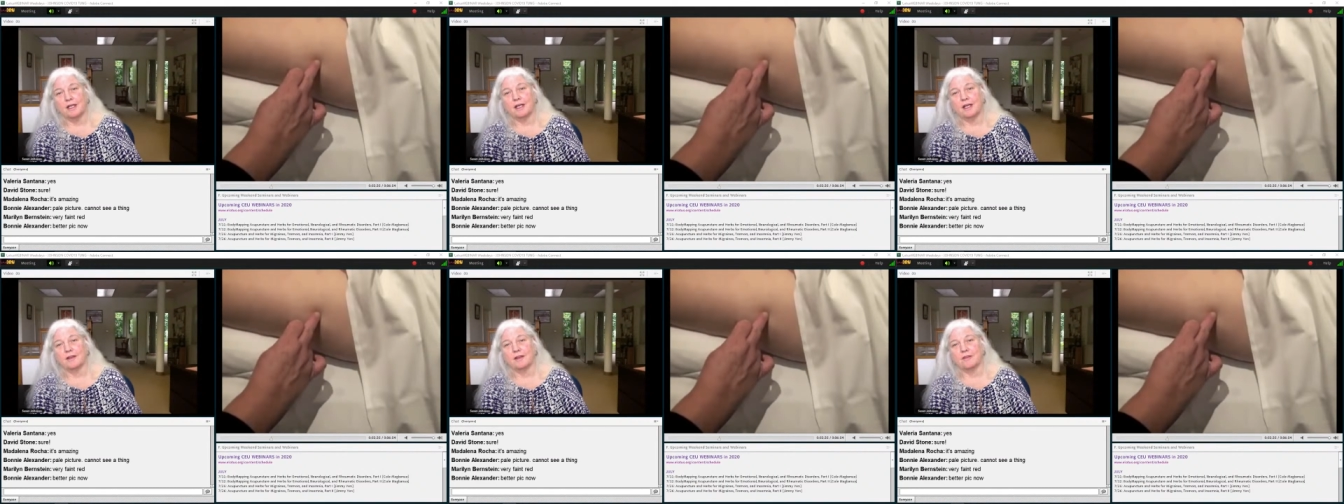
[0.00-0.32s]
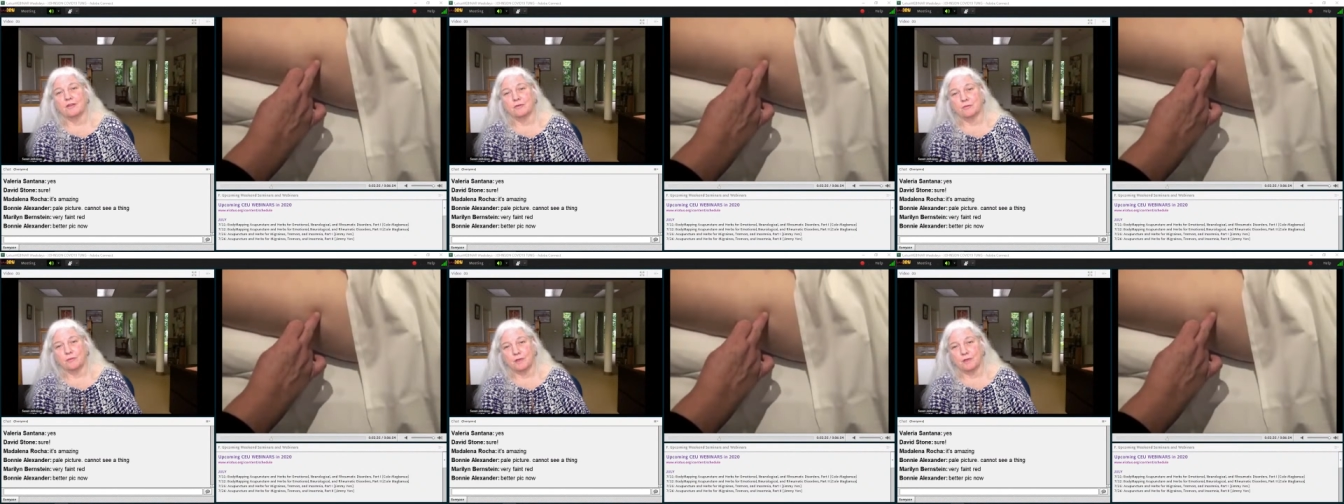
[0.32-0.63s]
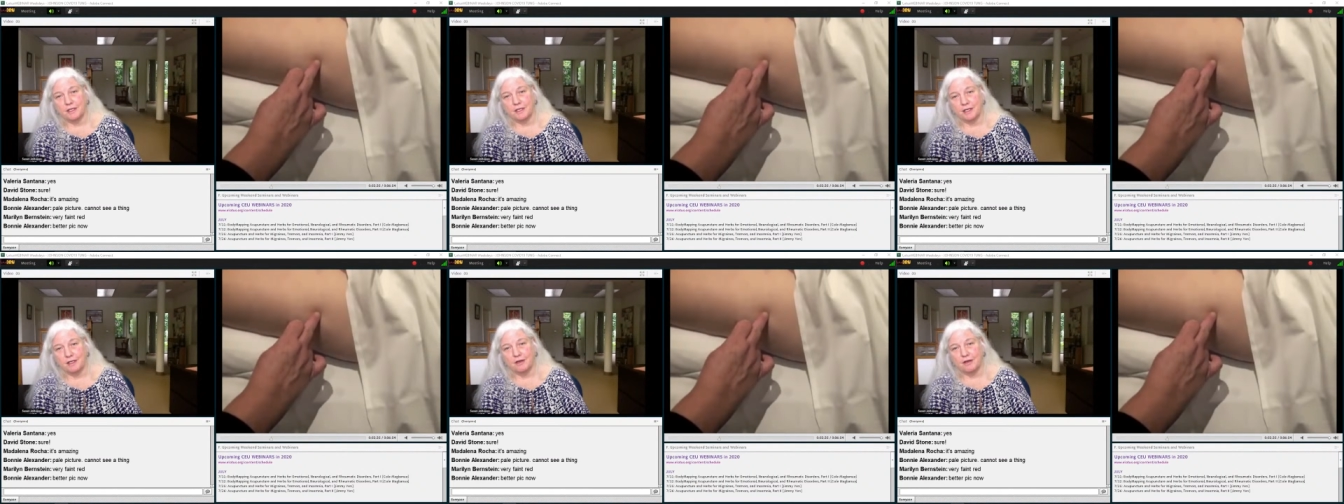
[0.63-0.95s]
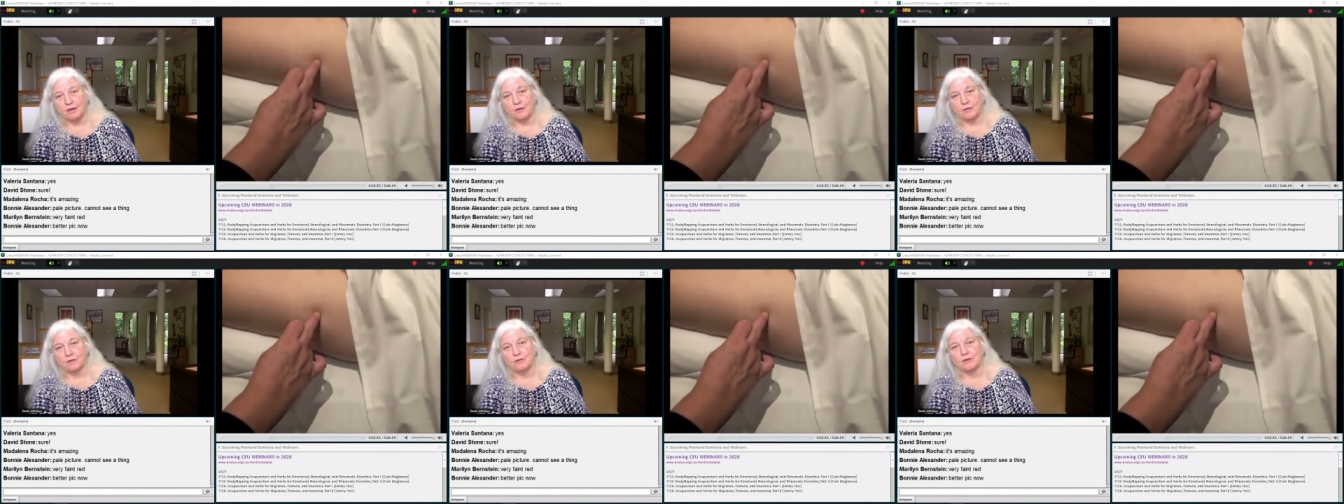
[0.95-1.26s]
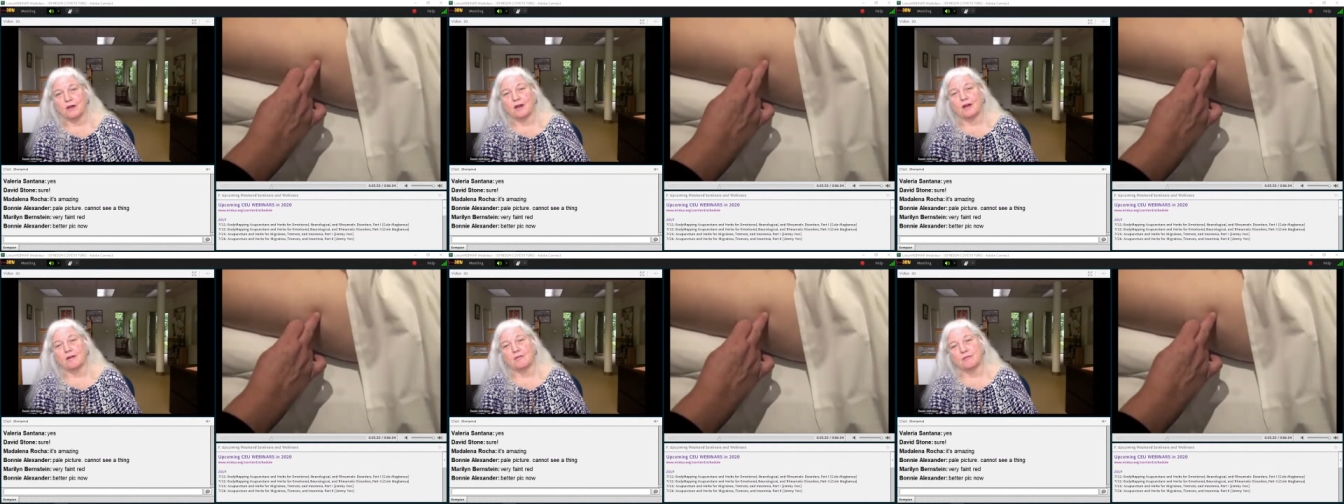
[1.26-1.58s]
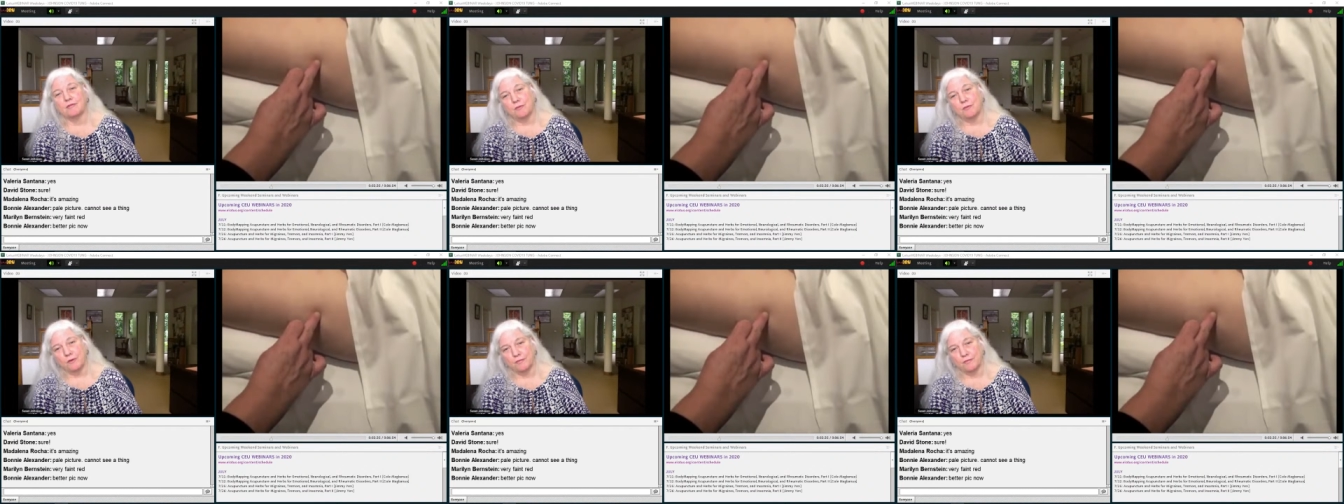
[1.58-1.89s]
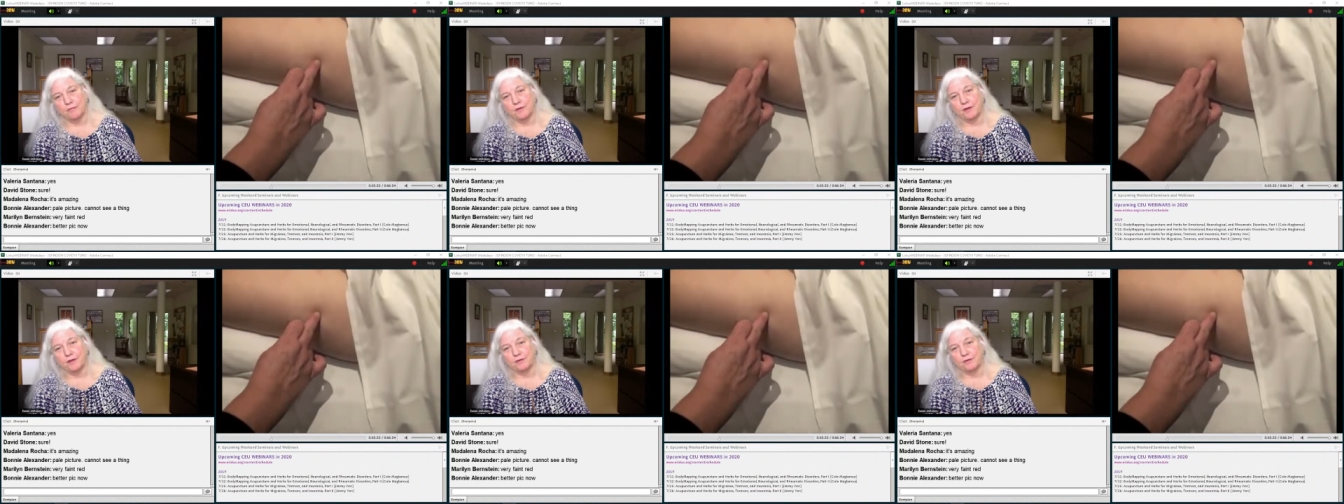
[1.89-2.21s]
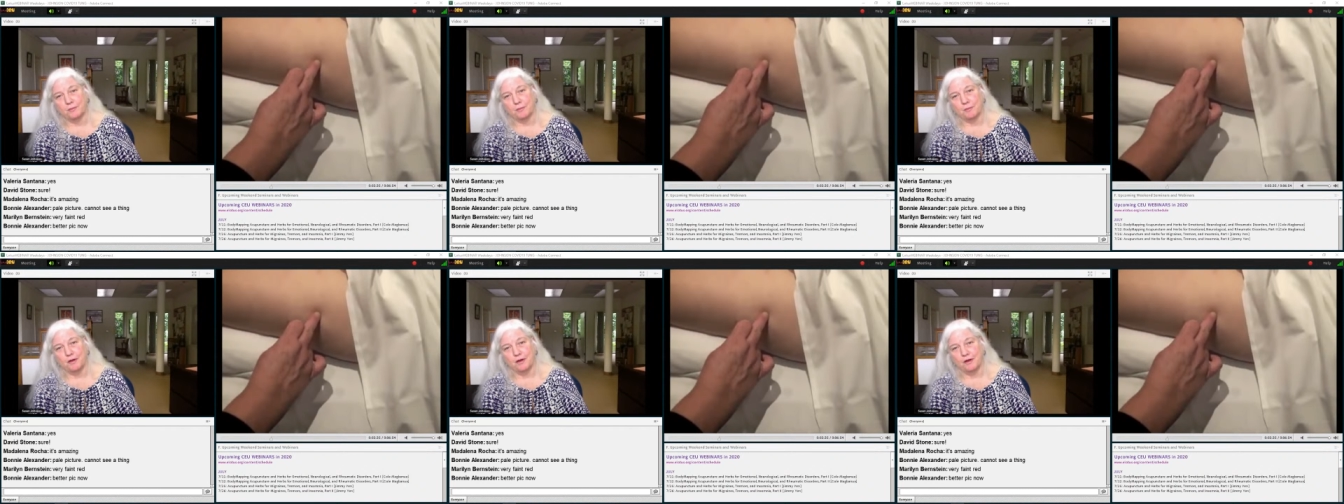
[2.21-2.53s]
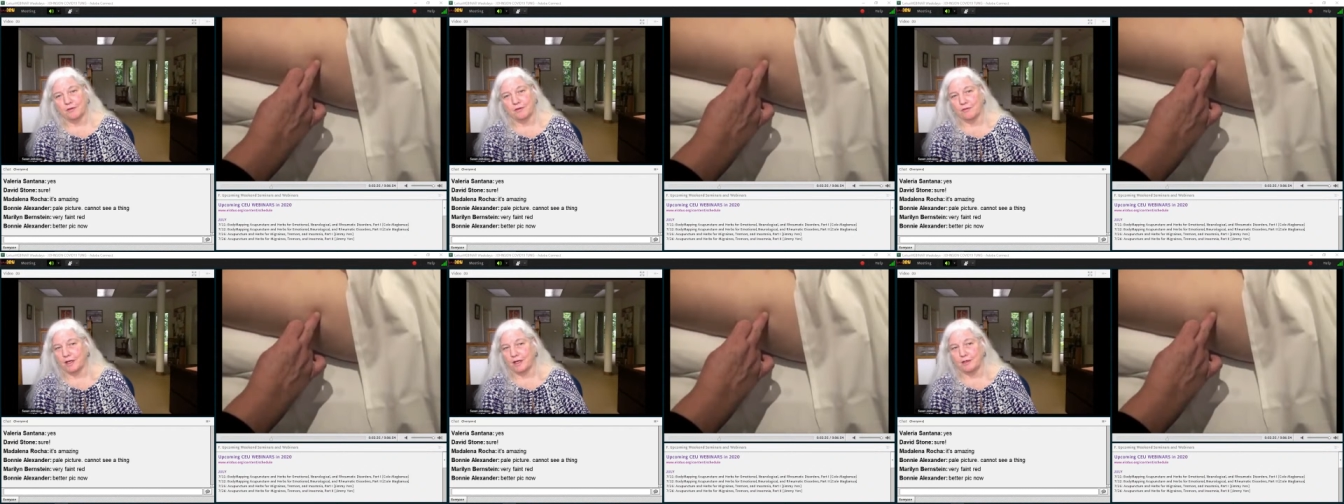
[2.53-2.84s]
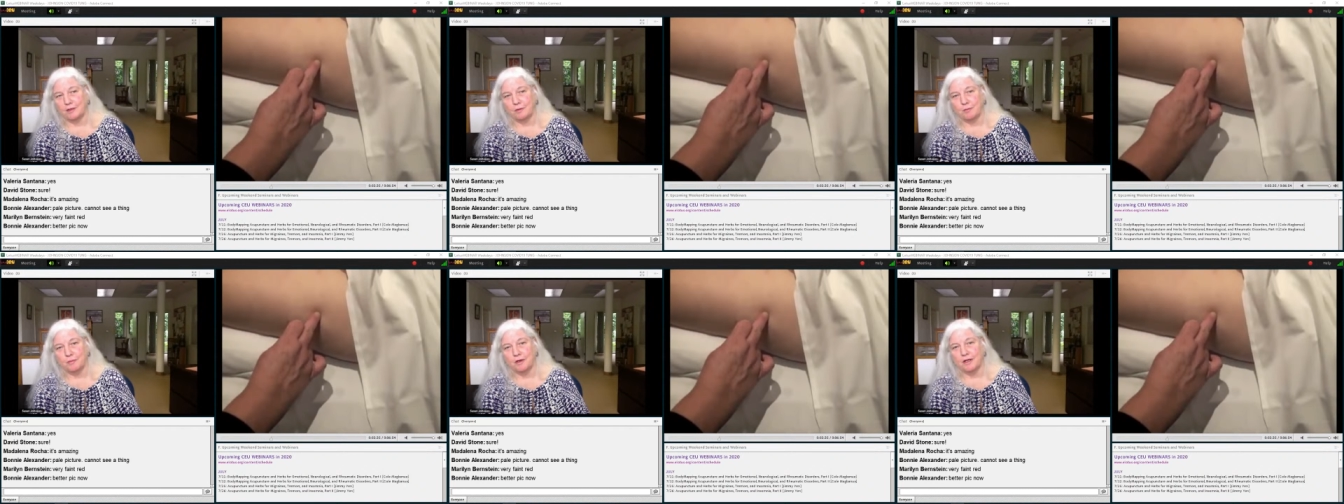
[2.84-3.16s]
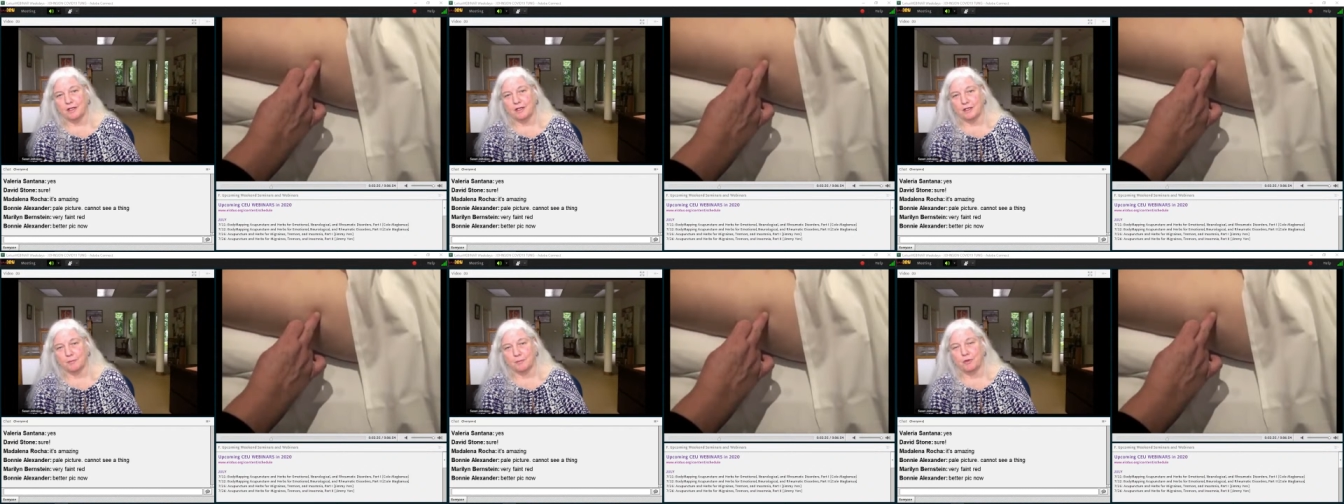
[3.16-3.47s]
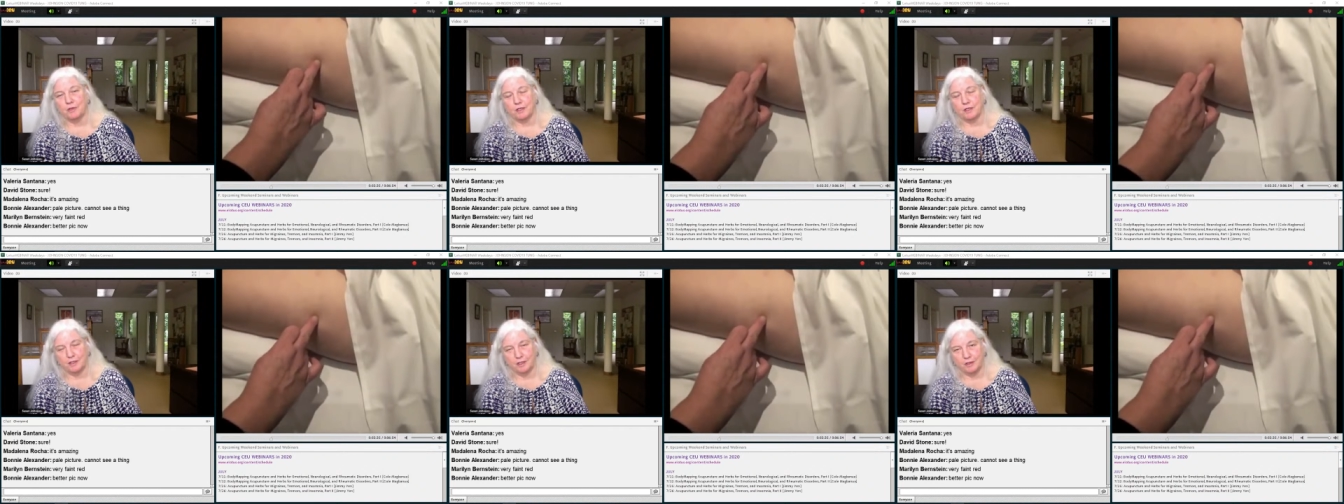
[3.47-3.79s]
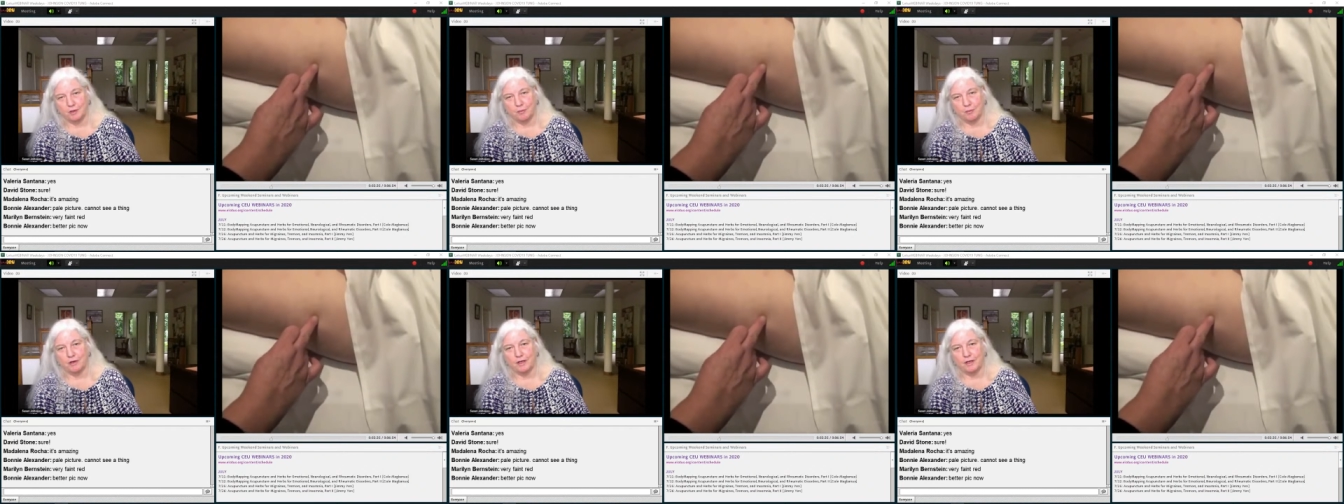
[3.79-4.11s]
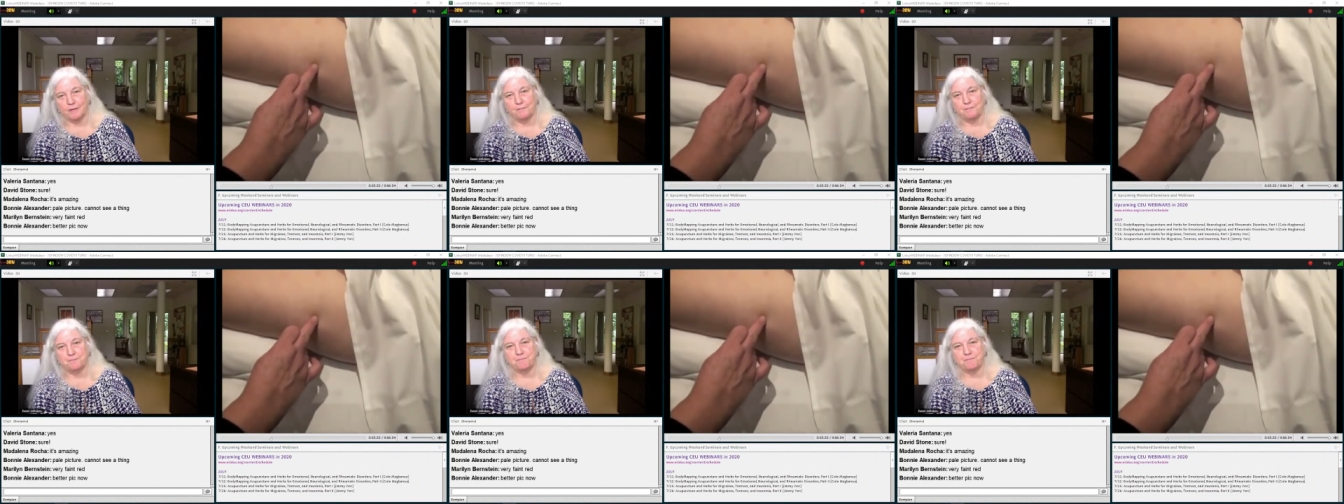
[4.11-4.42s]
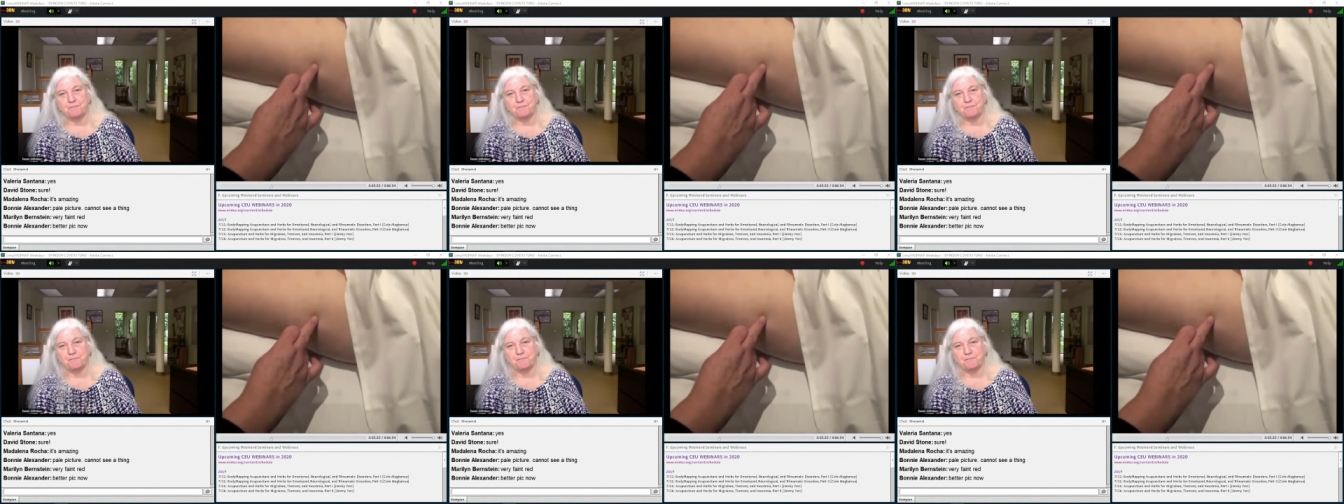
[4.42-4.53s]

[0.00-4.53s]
and three yellows are four fingers apart. Great mnemonic. Put so it we, in your brain.